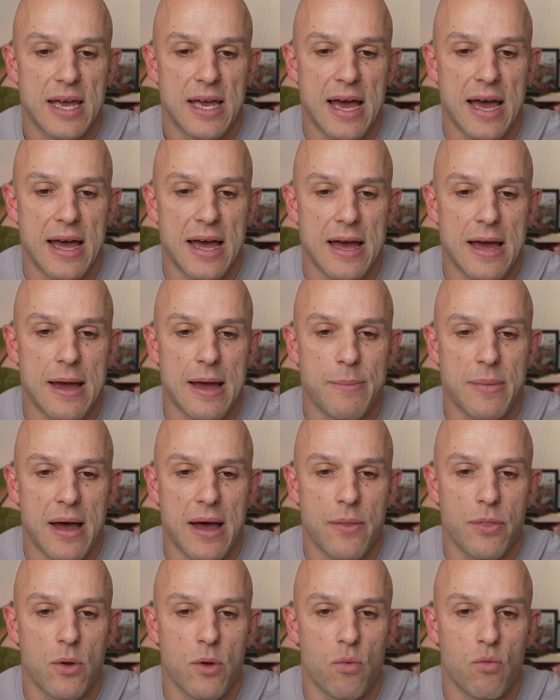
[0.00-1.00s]

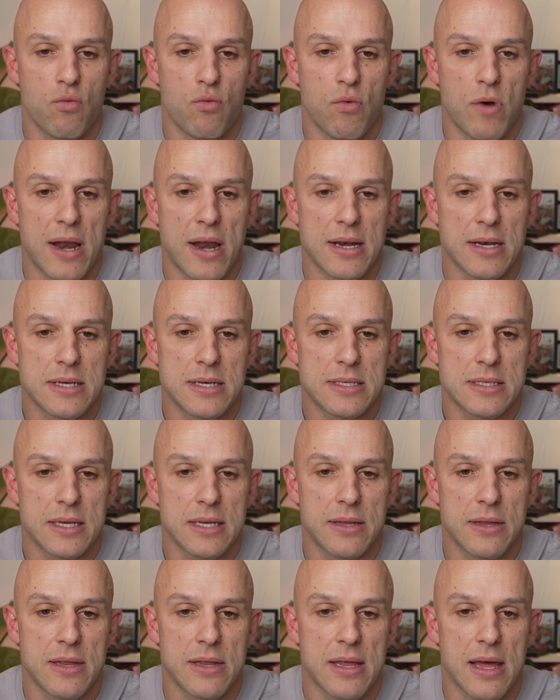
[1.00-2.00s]
and the rent
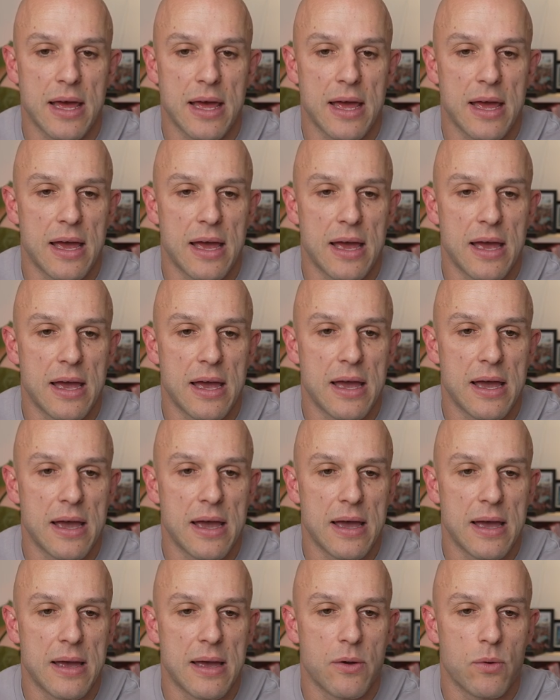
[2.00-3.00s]

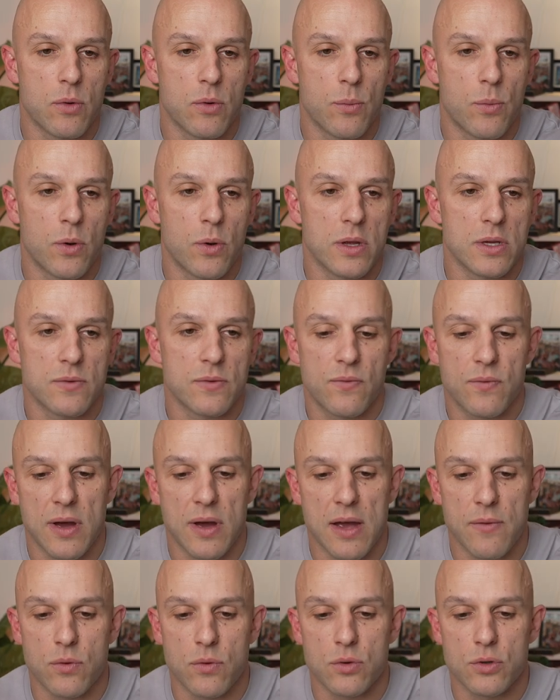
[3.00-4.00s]
there, we'll put it as
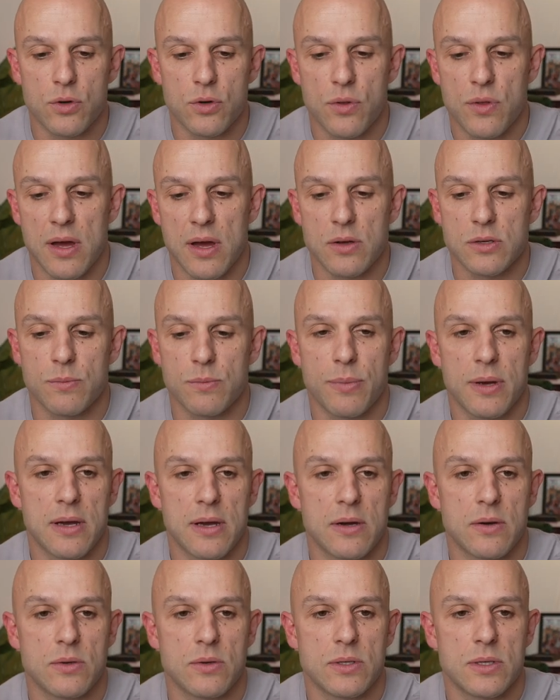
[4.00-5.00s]

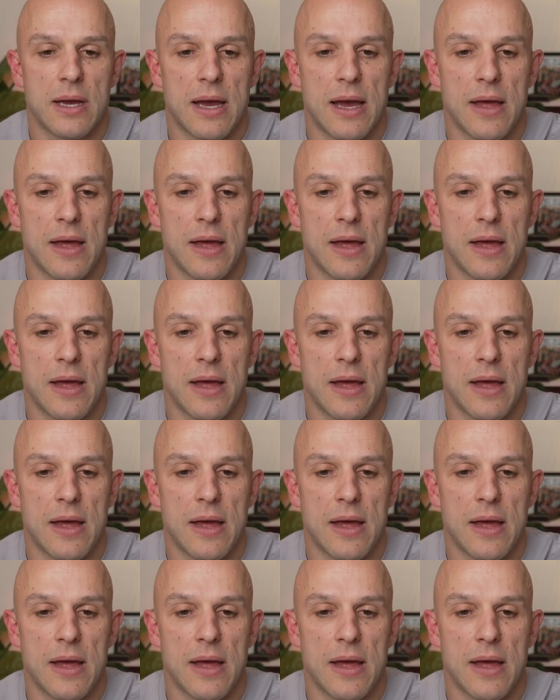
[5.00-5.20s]
£500,000,